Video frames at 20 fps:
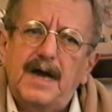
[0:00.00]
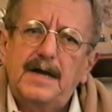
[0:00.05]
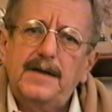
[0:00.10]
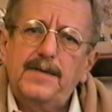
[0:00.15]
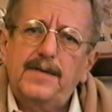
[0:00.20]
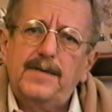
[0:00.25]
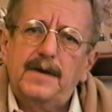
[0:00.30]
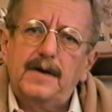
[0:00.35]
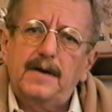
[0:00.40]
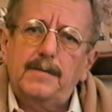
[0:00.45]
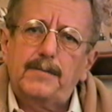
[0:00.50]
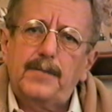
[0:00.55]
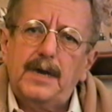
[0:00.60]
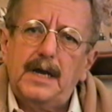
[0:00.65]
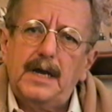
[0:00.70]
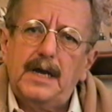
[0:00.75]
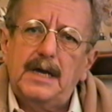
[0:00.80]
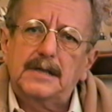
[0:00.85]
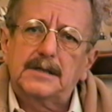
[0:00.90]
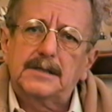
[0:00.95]
find their
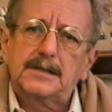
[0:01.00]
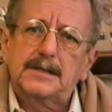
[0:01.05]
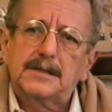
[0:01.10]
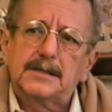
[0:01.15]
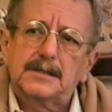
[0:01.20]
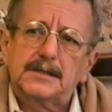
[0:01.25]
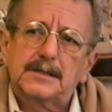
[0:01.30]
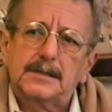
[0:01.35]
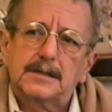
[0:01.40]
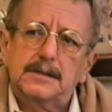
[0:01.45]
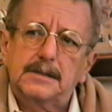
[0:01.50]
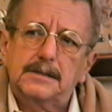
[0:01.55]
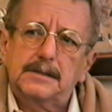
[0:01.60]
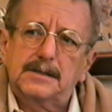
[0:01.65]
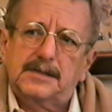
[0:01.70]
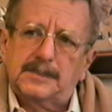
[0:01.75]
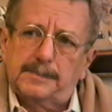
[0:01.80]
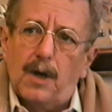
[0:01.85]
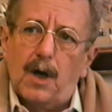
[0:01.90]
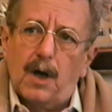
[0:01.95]
place
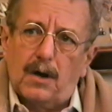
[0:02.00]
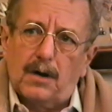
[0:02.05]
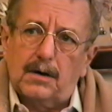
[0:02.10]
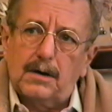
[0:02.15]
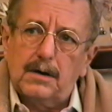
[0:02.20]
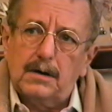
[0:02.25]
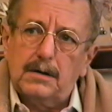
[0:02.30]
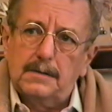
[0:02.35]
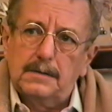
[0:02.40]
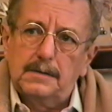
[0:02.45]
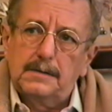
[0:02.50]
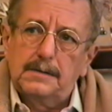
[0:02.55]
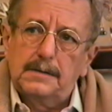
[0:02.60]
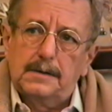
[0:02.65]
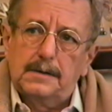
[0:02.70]
smaller